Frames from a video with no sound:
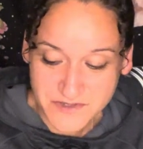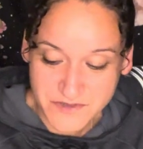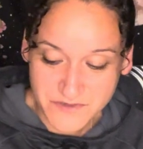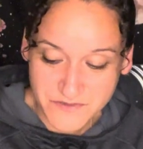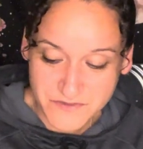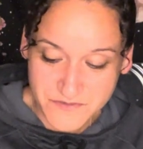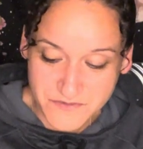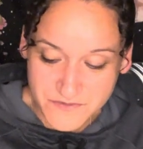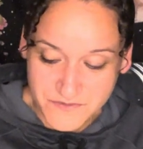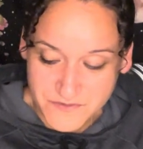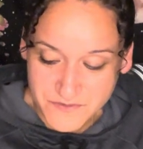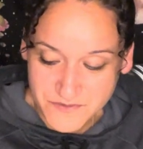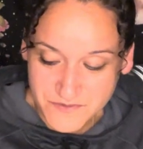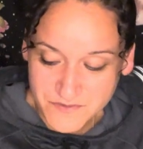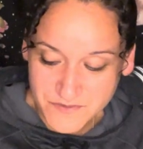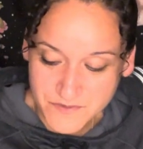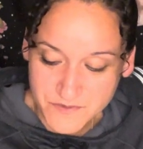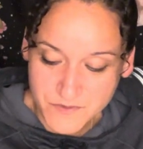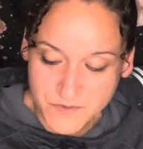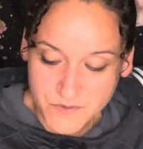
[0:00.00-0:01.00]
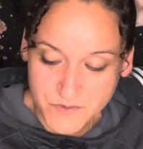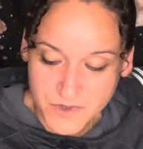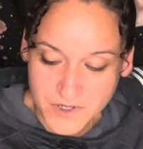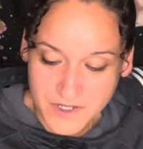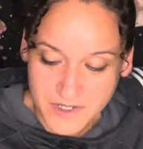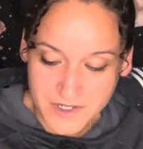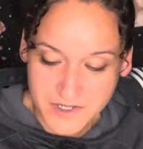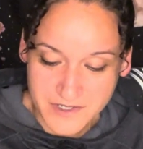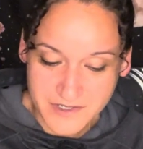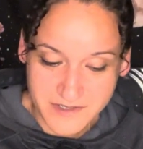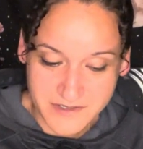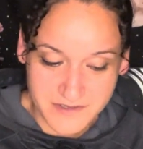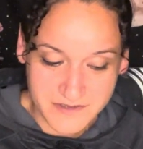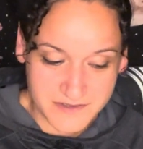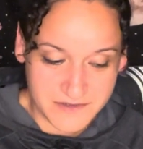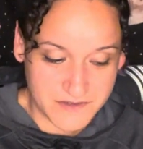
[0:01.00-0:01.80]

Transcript: of Wands.